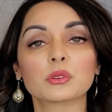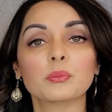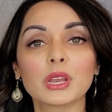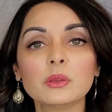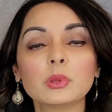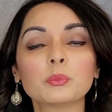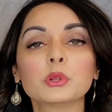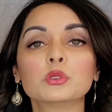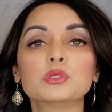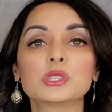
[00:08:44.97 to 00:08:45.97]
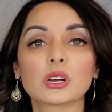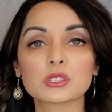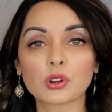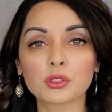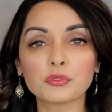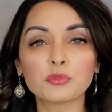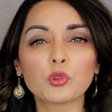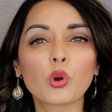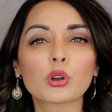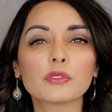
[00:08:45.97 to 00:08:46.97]
many people whose tongues are on the
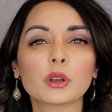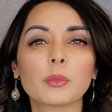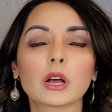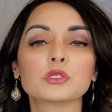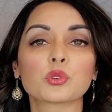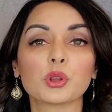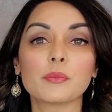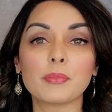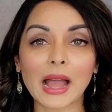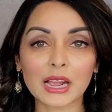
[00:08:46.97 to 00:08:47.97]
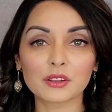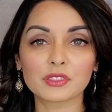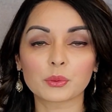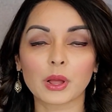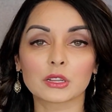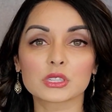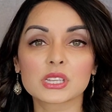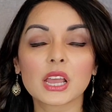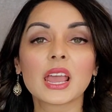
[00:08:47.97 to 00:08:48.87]
floor of their mouths or in the back of their mouths,